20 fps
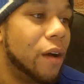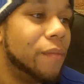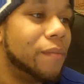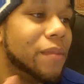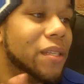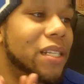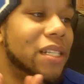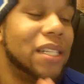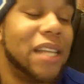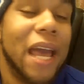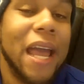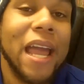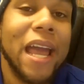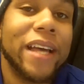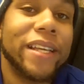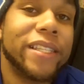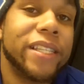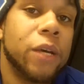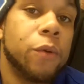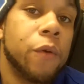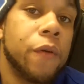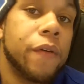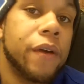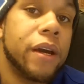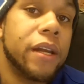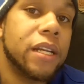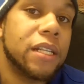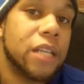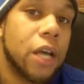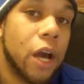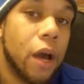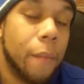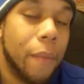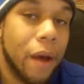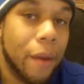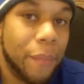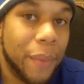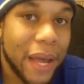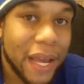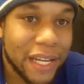Today I said we were gonna talk
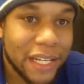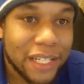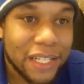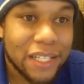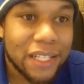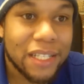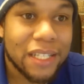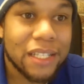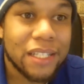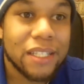about patience.